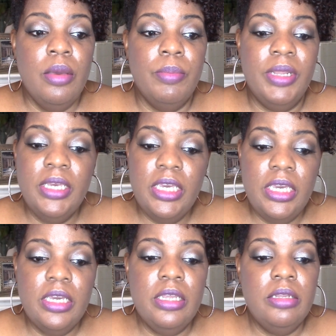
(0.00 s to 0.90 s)
But
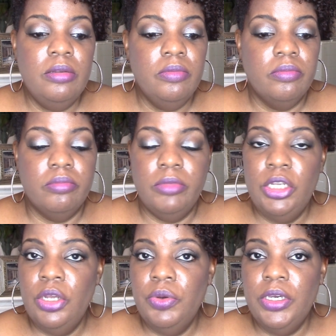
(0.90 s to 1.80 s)
again, you
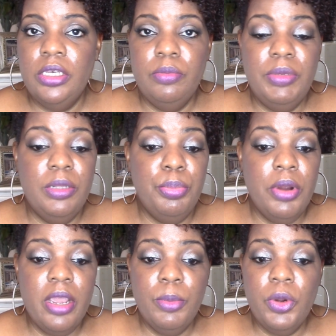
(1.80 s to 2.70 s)
know, it could be the
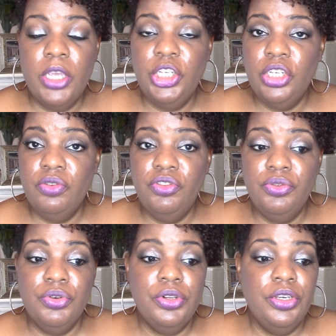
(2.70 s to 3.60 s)
primer I showed you
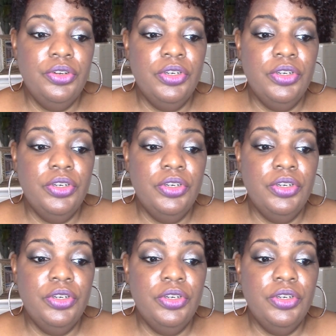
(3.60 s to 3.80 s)
earlier.